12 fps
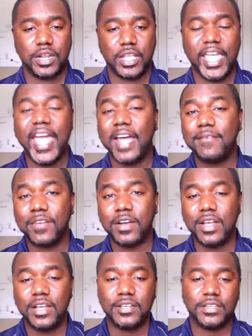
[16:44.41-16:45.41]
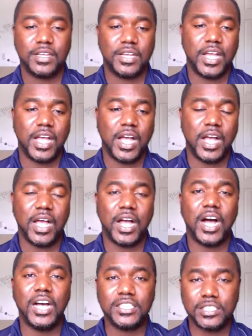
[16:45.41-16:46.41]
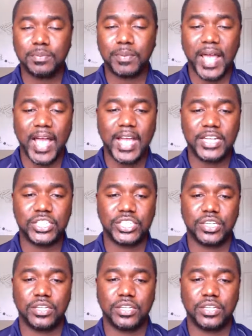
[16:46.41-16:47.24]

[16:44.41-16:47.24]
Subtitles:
Canva, Unsplash,